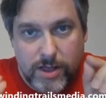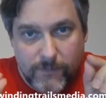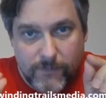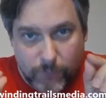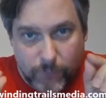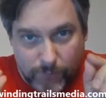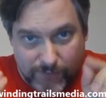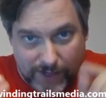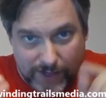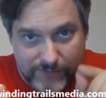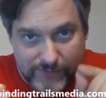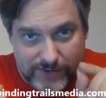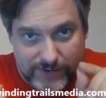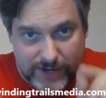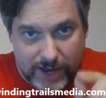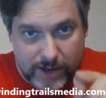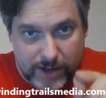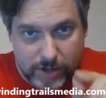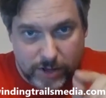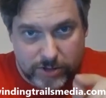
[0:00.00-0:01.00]
without the
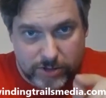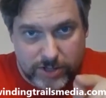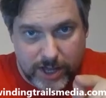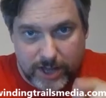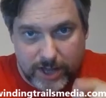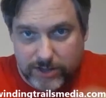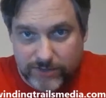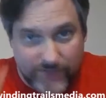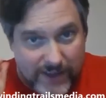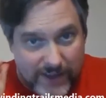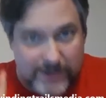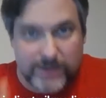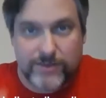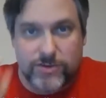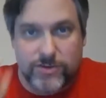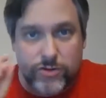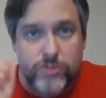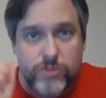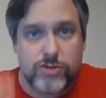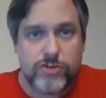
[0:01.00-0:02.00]
dialogue text. In fact,
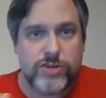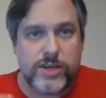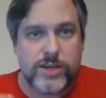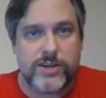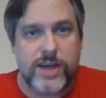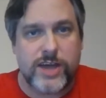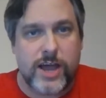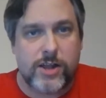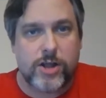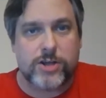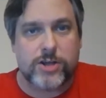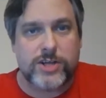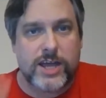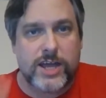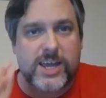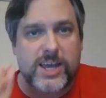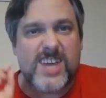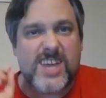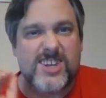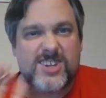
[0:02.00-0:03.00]
as soon as you see a dialogue
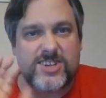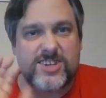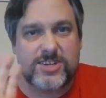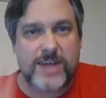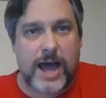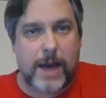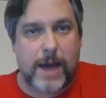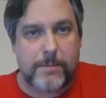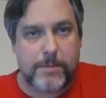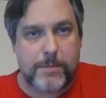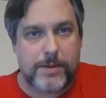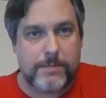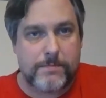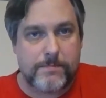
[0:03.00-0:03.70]
text, stop.